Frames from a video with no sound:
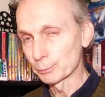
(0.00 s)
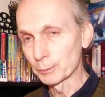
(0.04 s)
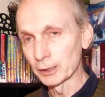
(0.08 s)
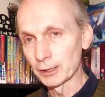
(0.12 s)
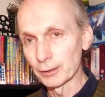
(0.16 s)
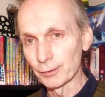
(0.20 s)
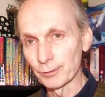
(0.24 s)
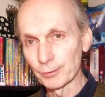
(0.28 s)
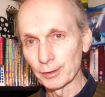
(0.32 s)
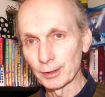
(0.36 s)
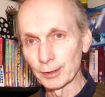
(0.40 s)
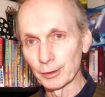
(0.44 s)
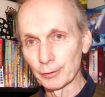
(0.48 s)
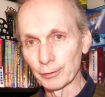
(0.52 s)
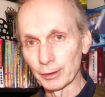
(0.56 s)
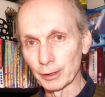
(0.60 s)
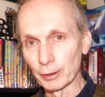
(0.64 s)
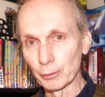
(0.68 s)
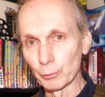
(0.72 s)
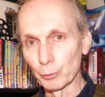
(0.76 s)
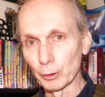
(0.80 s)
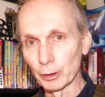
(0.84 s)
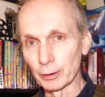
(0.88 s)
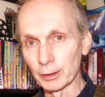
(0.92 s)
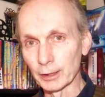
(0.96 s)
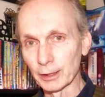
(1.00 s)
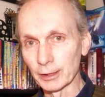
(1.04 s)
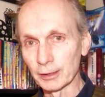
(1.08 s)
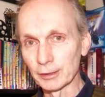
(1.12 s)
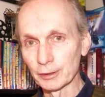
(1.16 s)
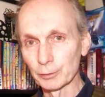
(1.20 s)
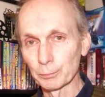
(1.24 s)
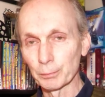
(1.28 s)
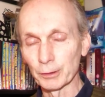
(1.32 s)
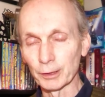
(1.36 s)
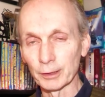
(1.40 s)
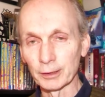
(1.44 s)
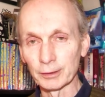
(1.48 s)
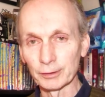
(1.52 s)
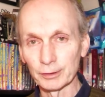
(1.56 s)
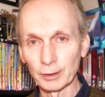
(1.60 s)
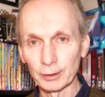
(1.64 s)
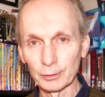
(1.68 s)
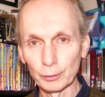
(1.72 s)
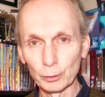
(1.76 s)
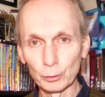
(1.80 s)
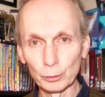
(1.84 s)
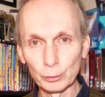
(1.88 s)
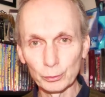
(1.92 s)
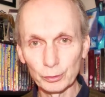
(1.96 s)
my theory on what it is, but there's
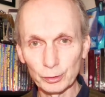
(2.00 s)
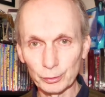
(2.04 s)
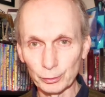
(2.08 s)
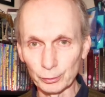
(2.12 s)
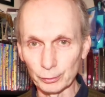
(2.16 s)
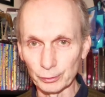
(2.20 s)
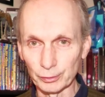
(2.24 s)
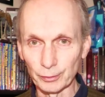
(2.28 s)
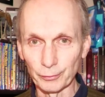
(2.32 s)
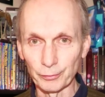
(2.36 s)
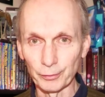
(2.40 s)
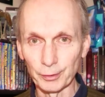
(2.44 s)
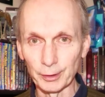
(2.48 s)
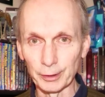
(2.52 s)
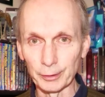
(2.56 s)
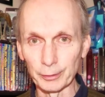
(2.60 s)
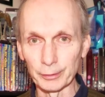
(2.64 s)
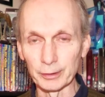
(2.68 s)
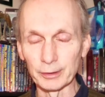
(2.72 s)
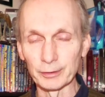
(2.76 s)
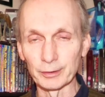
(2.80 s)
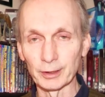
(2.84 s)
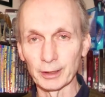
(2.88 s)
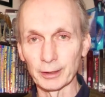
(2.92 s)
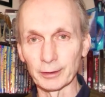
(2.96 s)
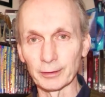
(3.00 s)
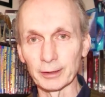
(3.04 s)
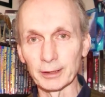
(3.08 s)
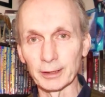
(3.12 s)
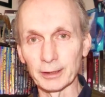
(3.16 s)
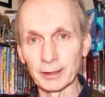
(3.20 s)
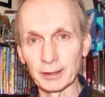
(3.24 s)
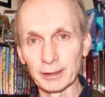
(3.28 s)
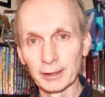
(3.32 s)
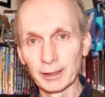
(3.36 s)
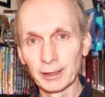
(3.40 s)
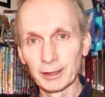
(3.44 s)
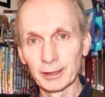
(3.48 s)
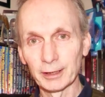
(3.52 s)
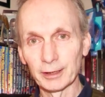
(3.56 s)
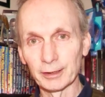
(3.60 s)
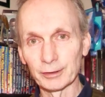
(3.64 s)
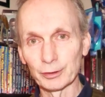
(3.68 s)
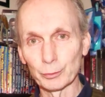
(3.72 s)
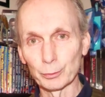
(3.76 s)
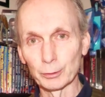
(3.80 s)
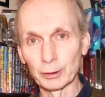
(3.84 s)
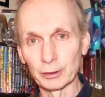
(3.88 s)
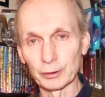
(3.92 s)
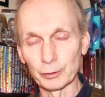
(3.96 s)
all sorts of theories out there as
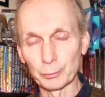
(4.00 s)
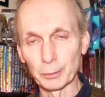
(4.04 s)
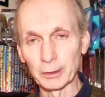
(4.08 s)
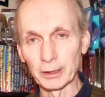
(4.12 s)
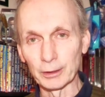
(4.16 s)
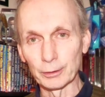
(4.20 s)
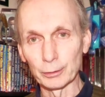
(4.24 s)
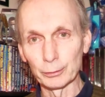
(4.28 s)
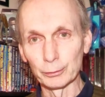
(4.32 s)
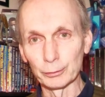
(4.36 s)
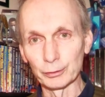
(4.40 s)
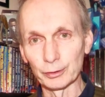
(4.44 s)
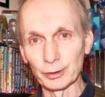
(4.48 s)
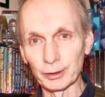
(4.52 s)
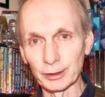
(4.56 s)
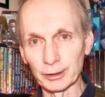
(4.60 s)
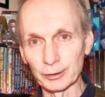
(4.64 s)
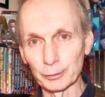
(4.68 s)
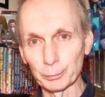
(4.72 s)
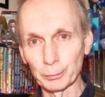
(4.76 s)
to what has been causing this